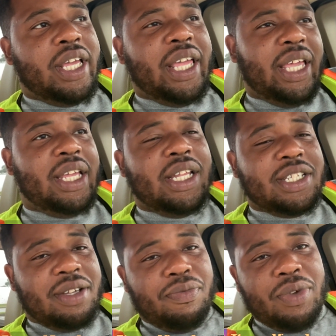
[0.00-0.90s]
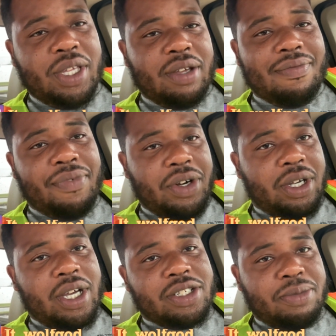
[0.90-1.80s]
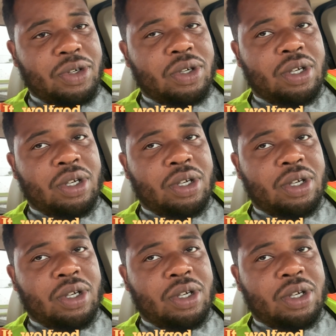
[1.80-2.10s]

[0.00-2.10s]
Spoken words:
and it's convenient for the customer.